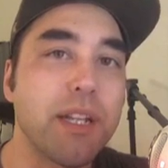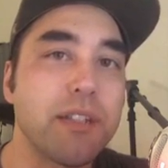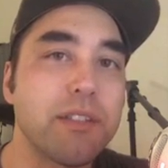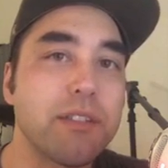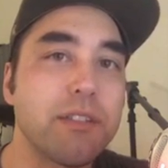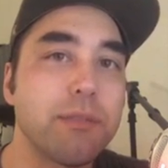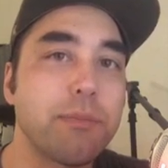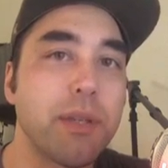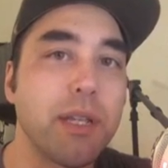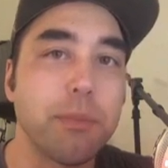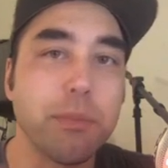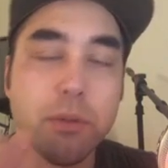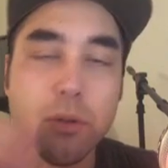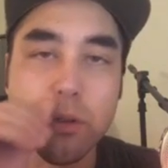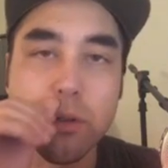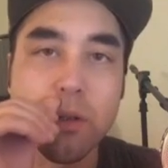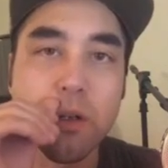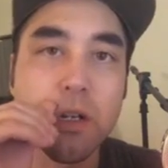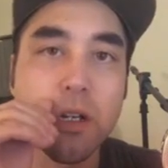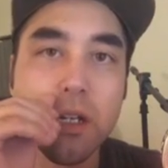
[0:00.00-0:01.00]
it to
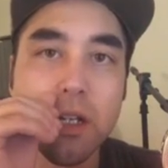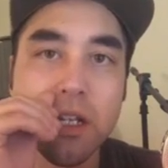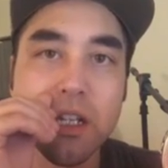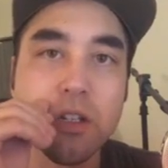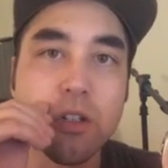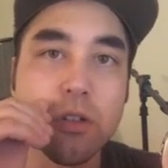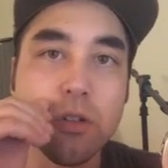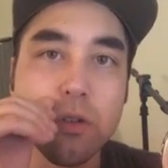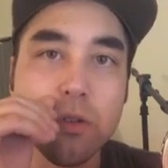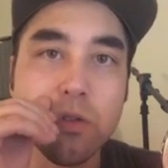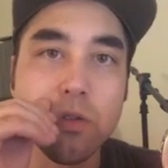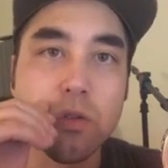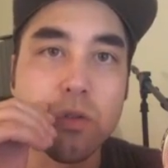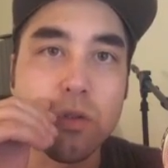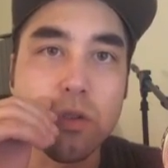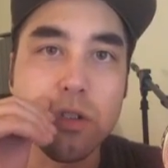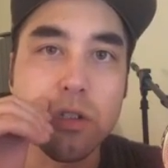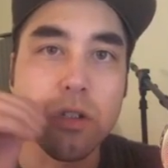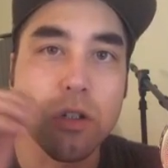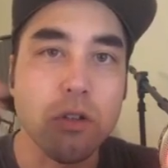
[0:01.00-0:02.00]
people who
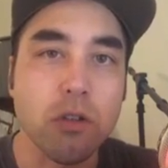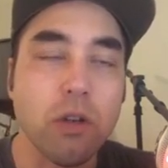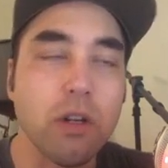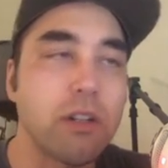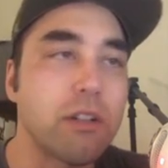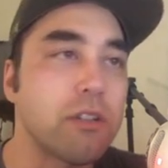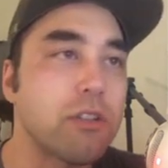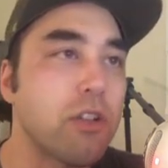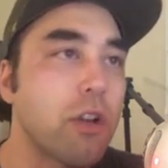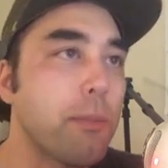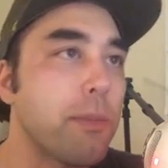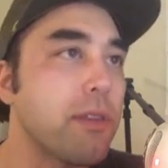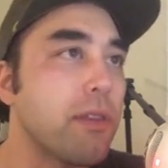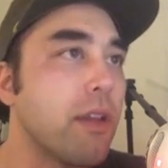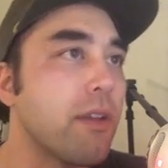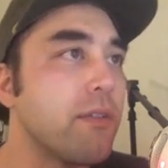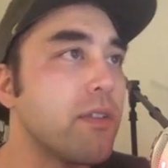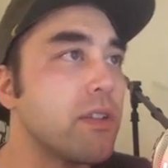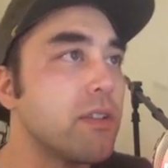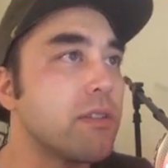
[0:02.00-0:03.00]
don't know how to interpret the
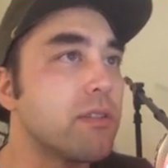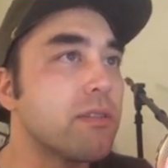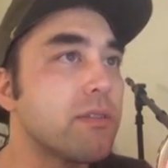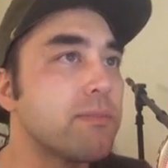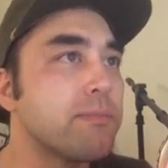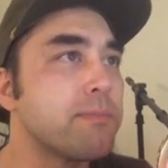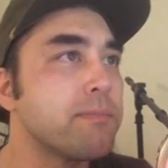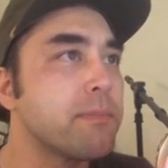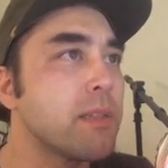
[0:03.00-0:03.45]
evidence.